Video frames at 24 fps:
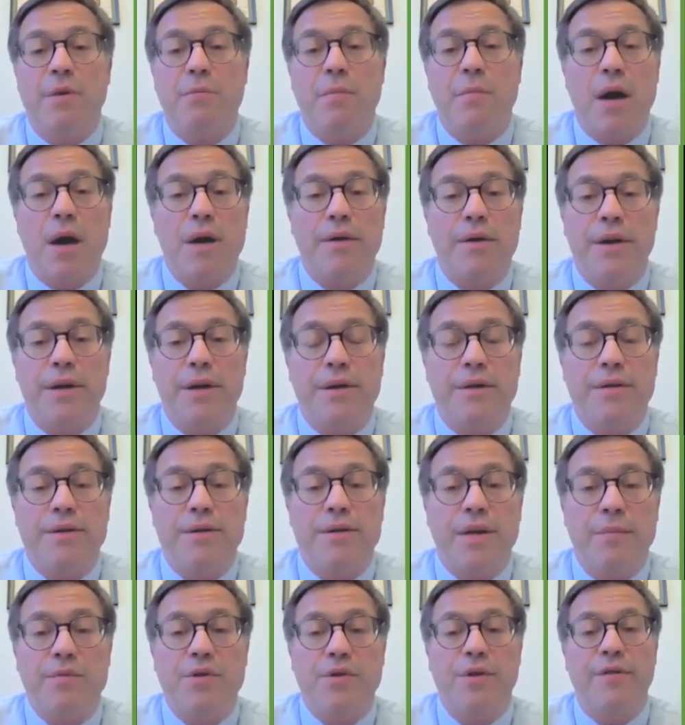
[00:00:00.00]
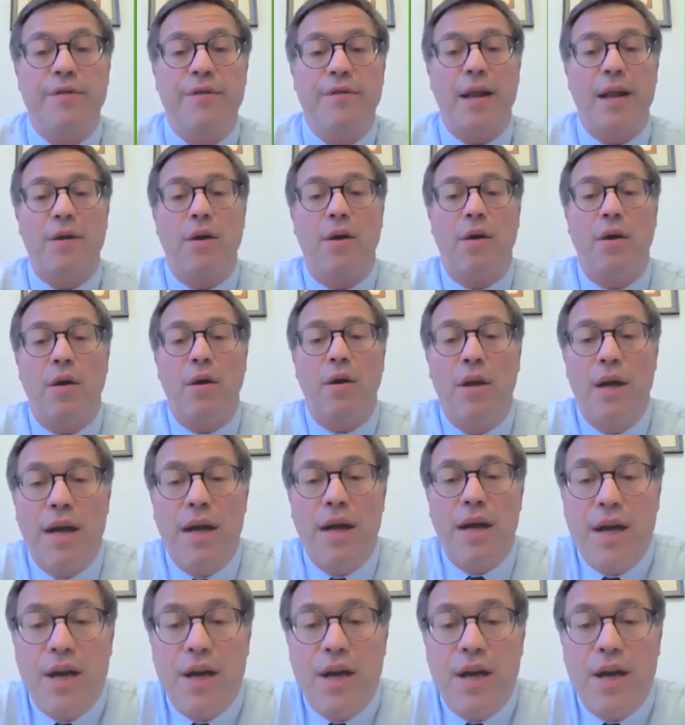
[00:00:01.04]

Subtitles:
So moderate consumption of alcohol.